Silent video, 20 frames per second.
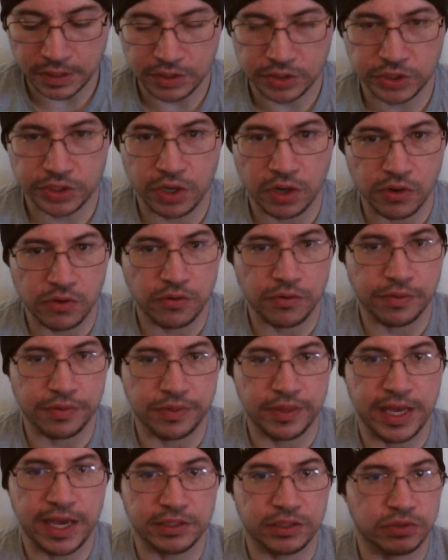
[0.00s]
So
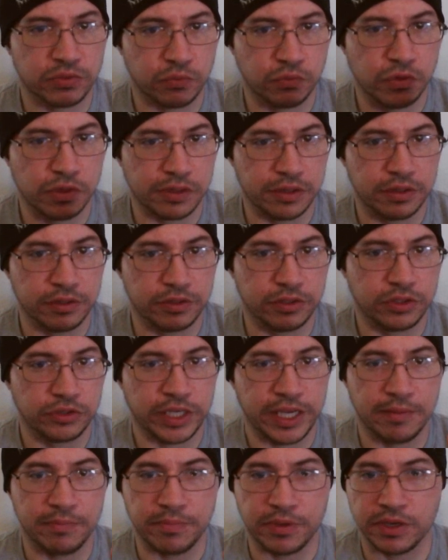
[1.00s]
that's one
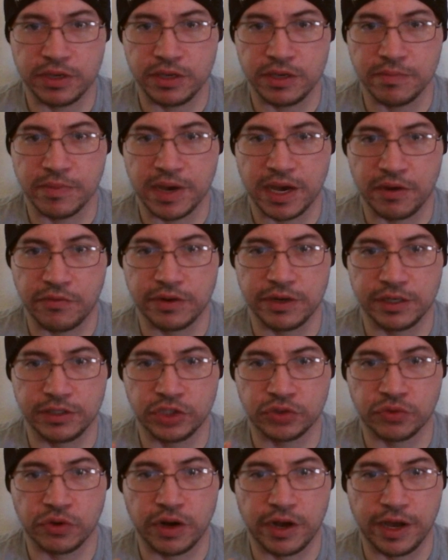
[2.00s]
tip you might want to
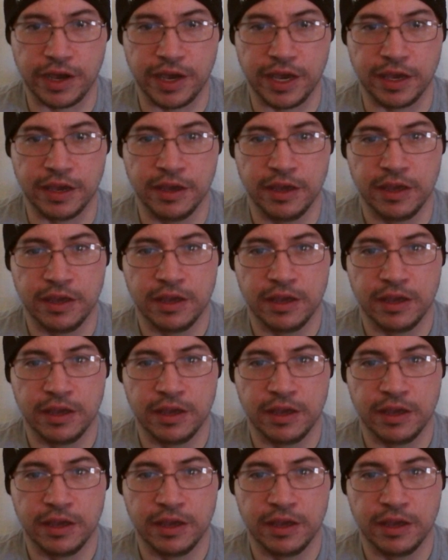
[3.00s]
try